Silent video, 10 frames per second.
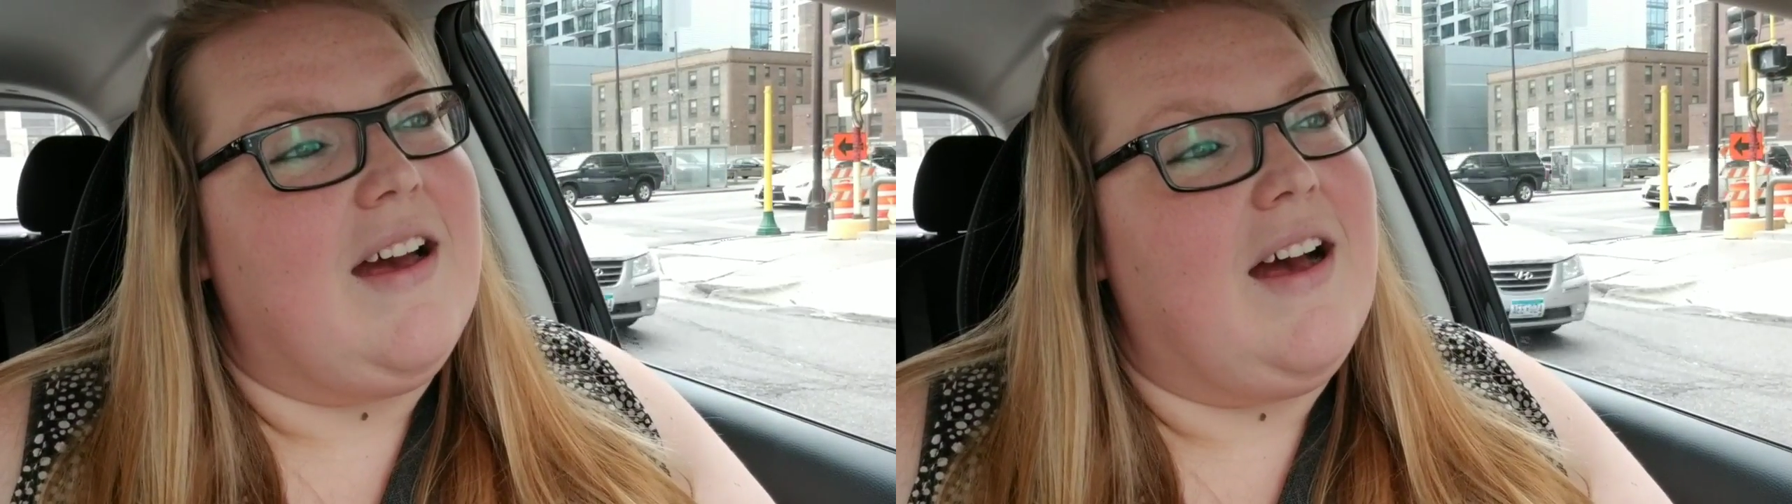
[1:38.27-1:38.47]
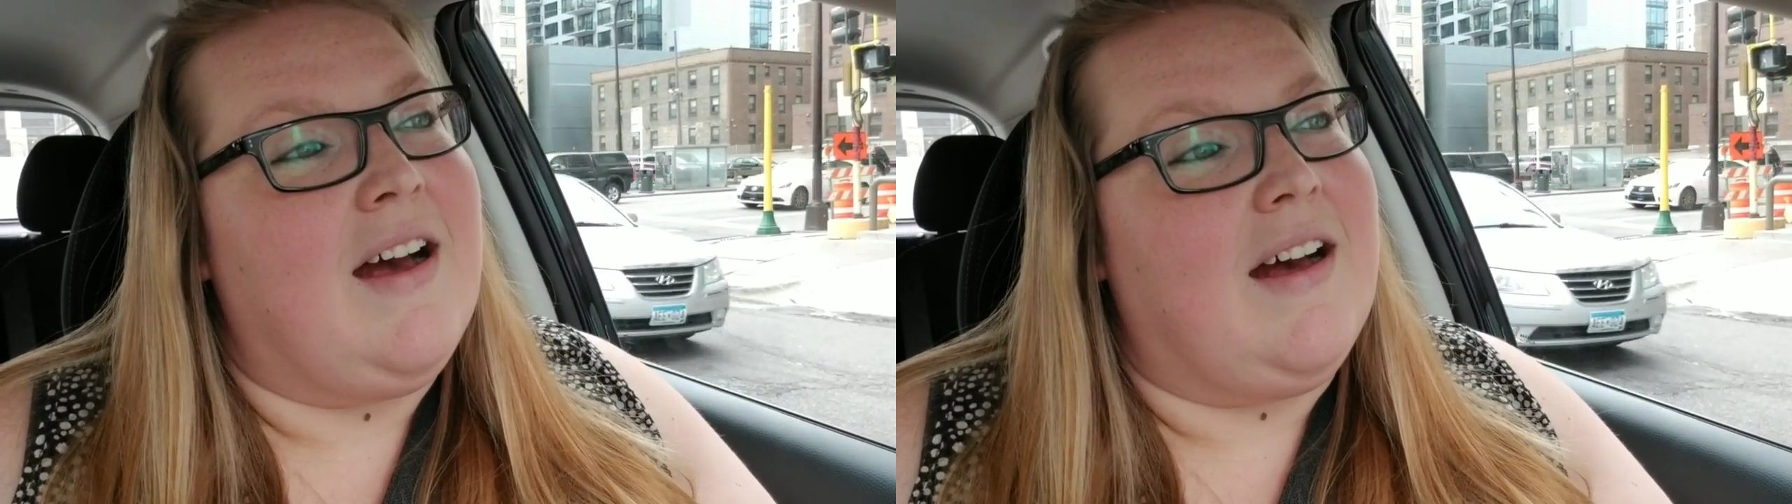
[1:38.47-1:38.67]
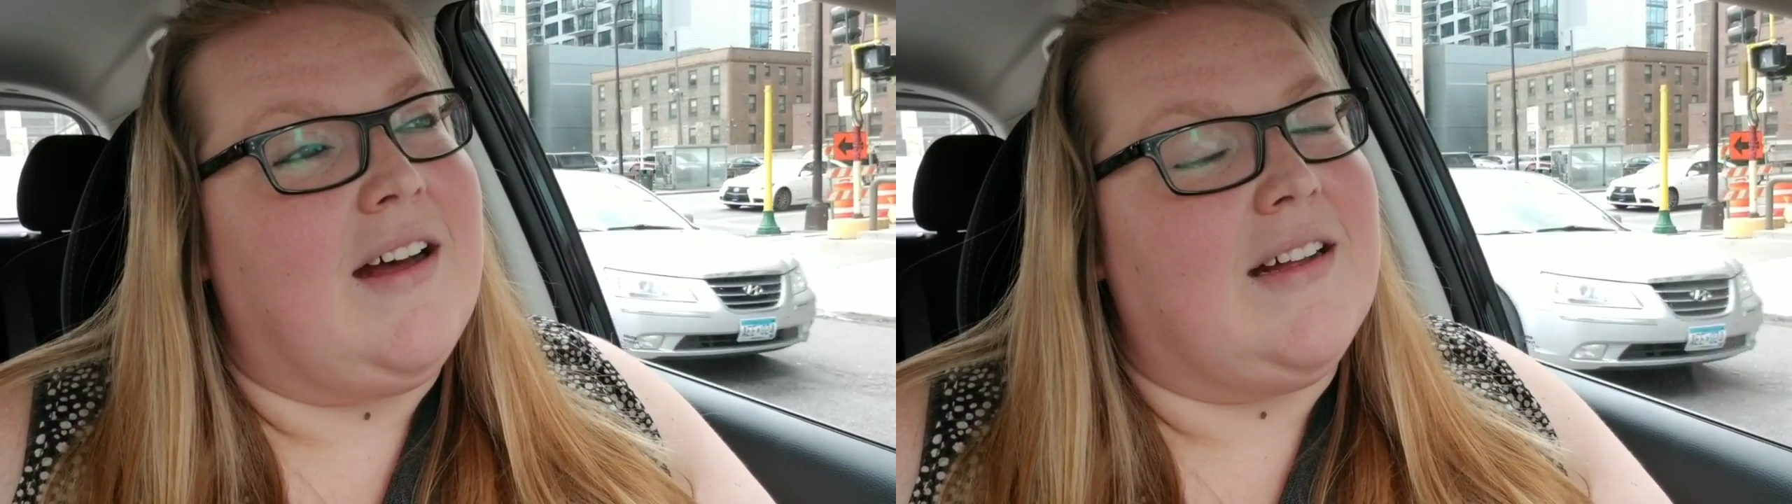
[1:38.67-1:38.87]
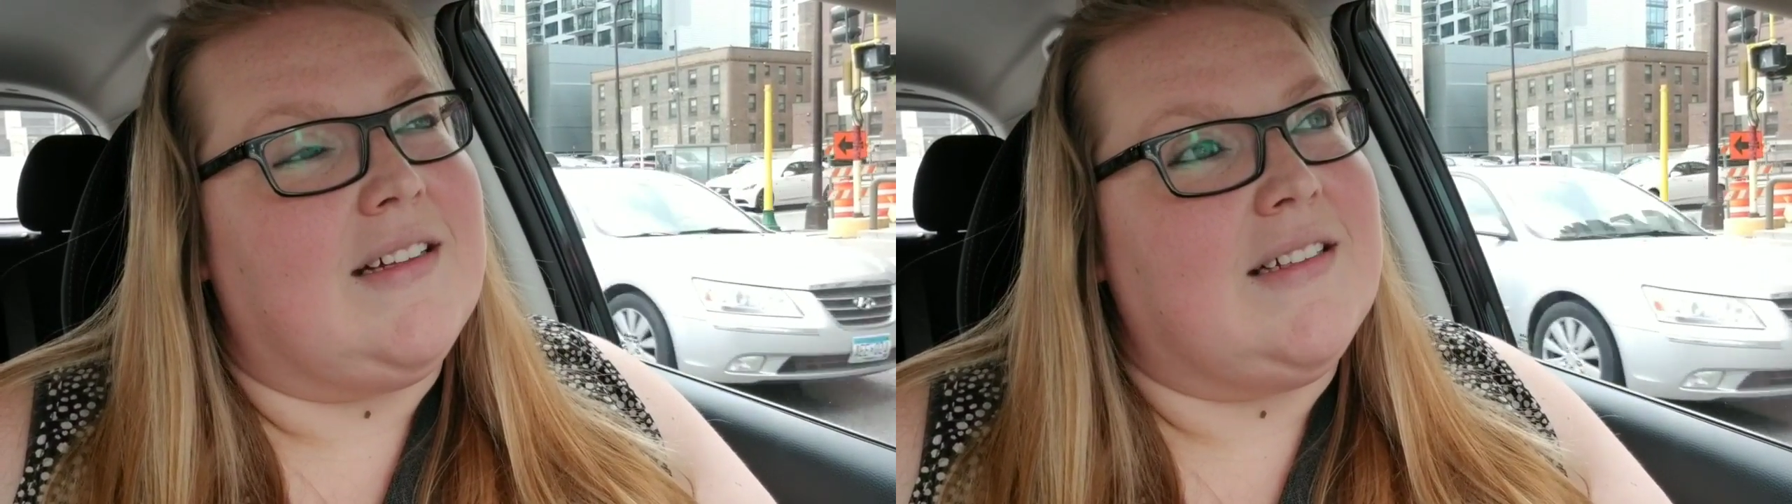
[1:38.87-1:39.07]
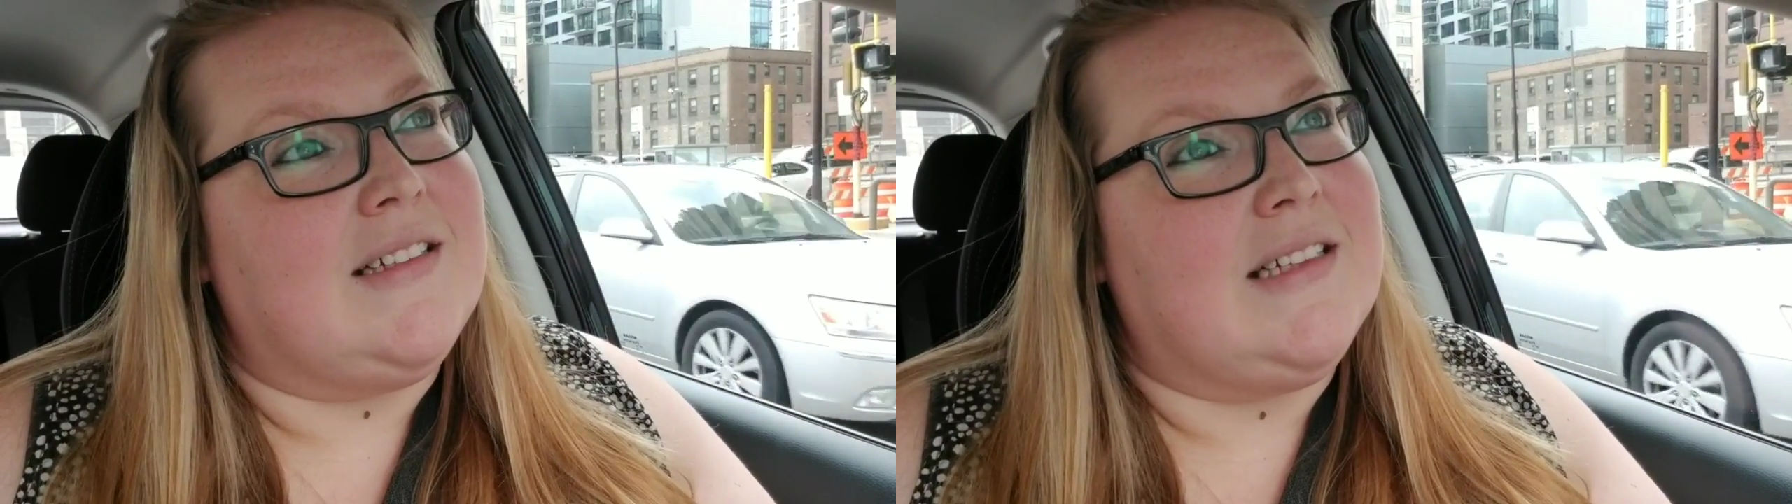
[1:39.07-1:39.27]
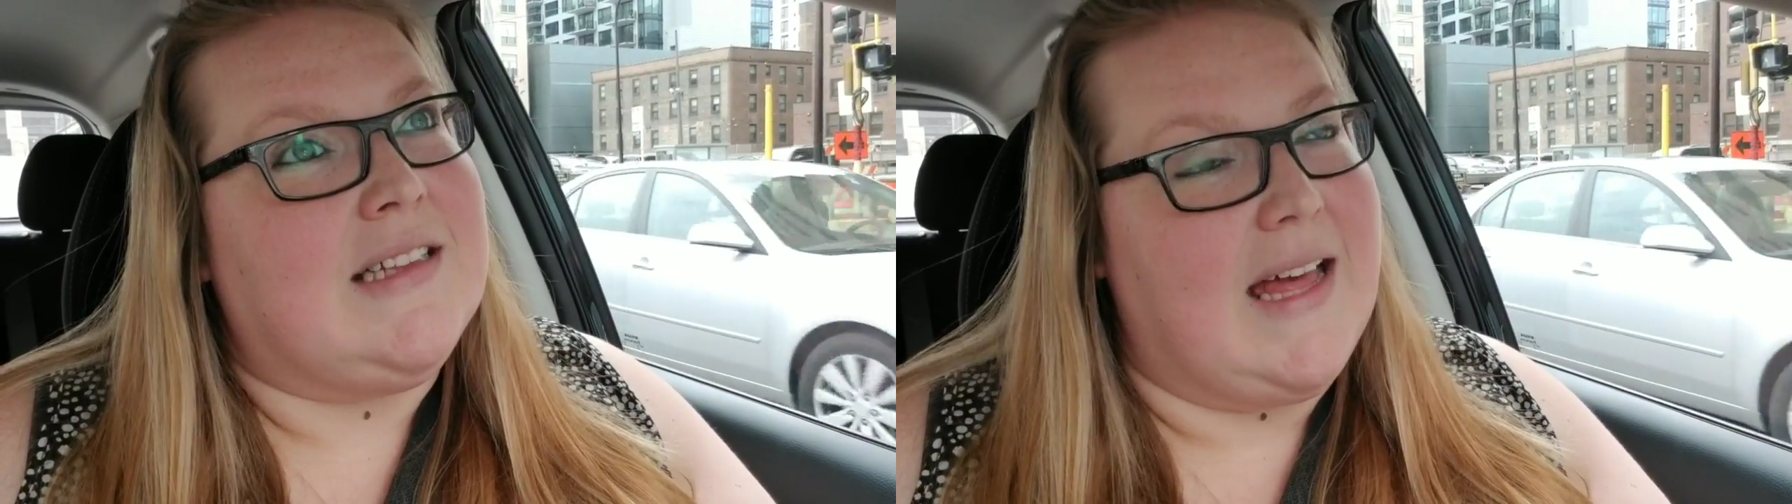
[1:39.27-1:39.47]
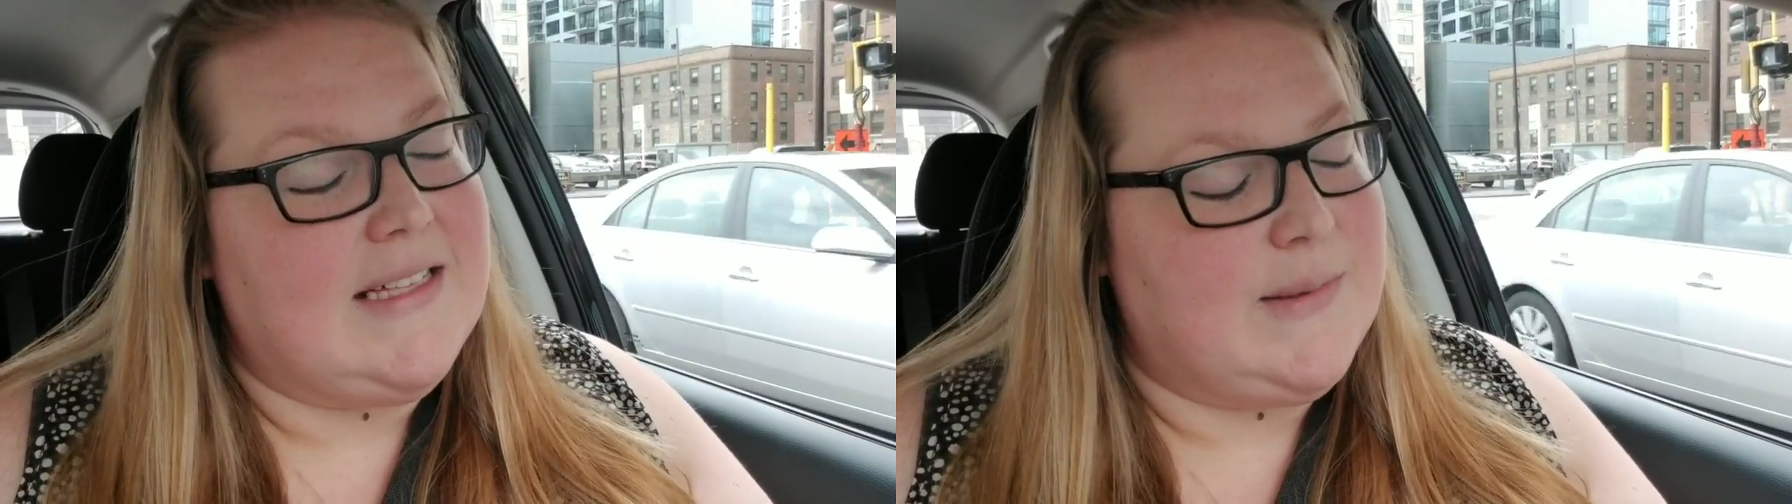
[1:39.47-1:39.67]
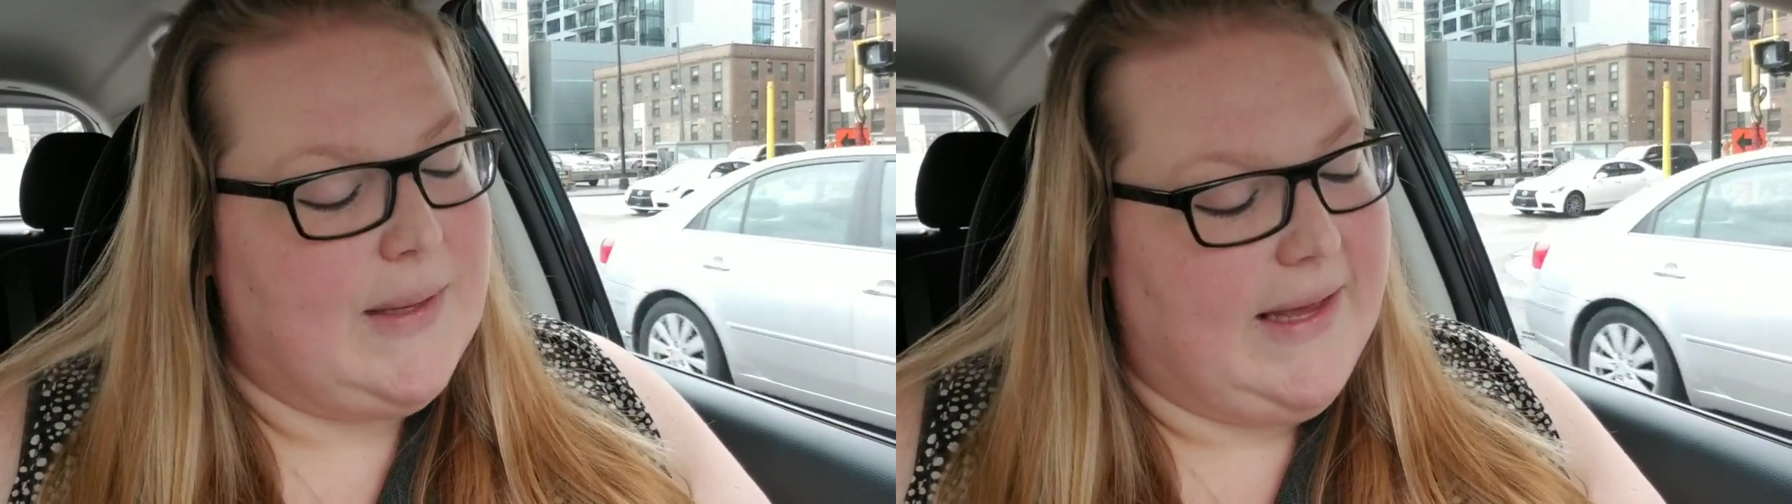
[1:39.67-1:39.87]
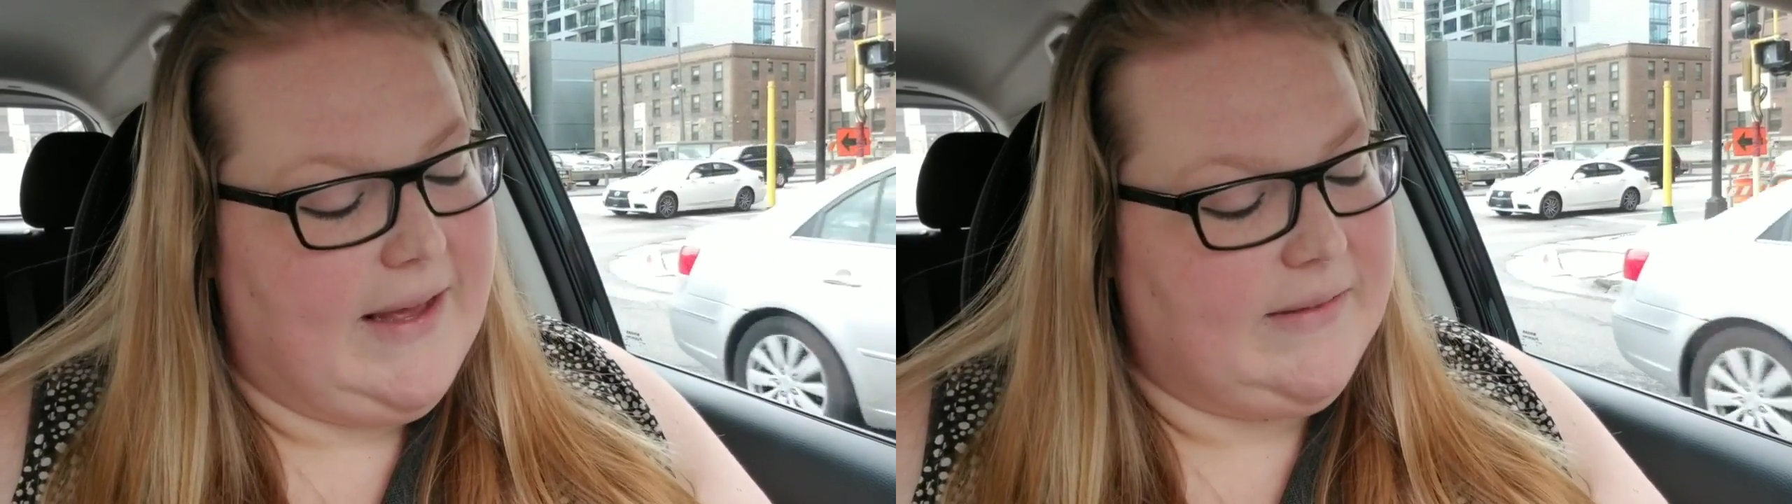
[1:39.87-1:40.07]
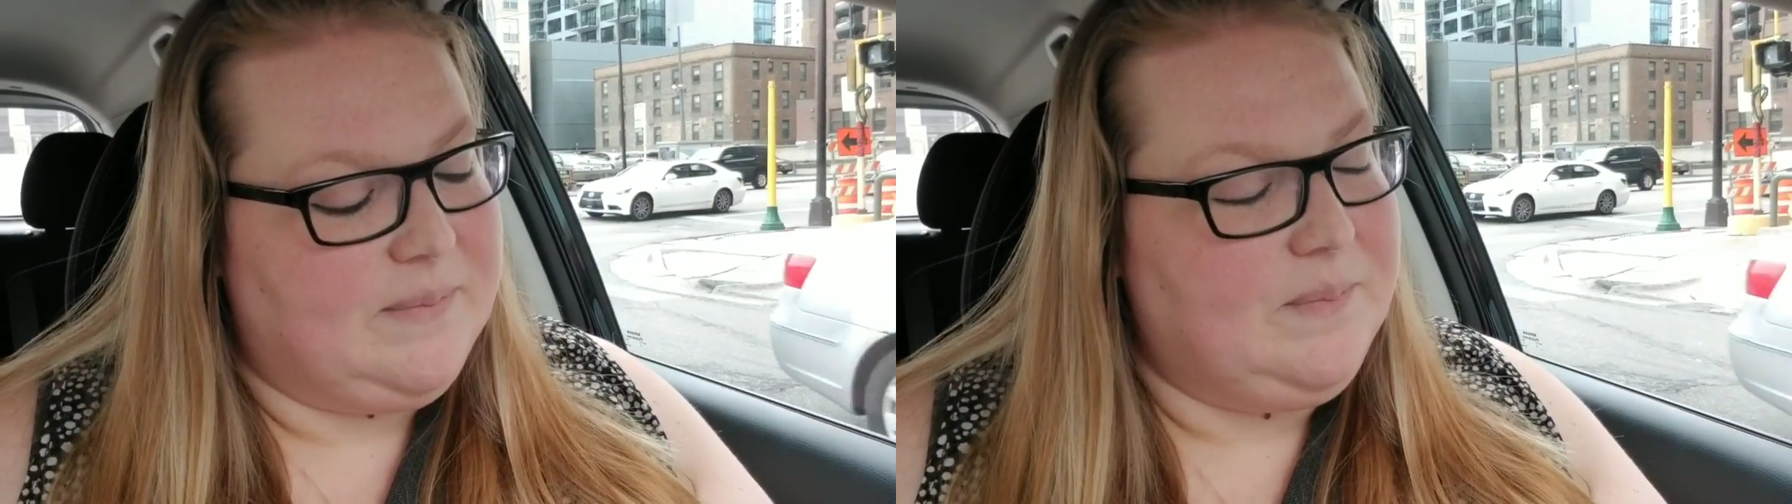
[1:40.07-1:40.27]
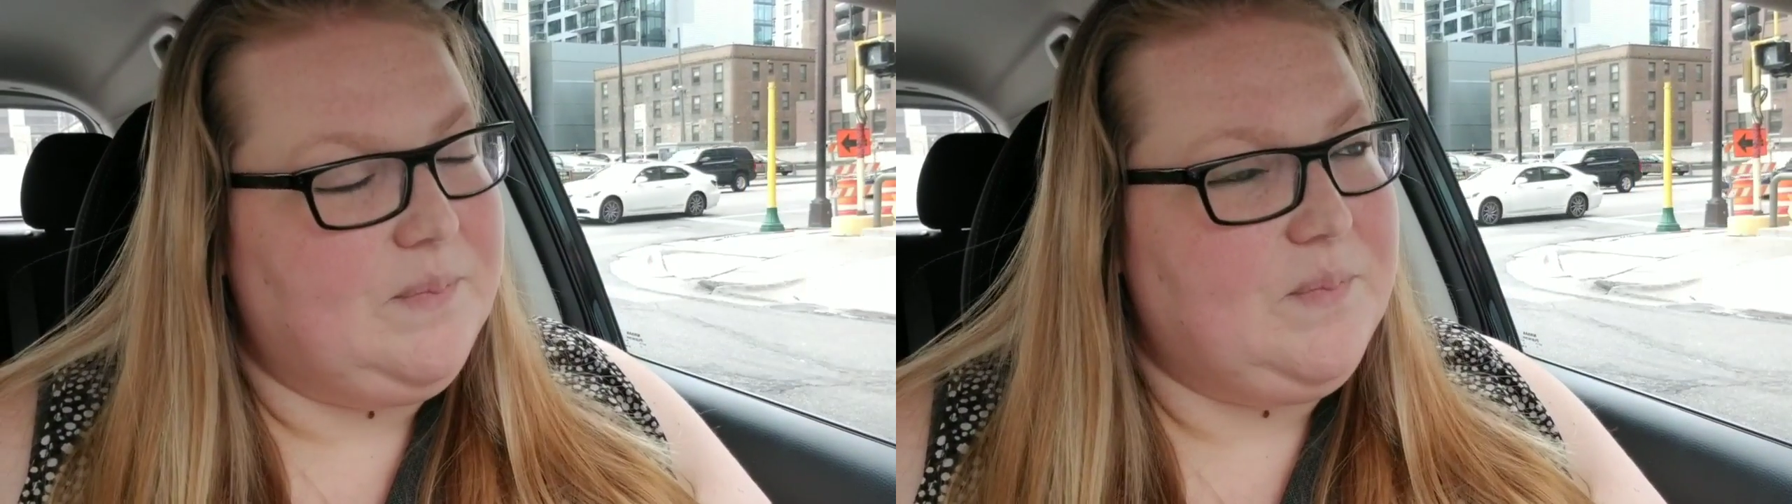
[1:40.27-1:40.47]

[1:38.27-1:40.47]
Last weekend,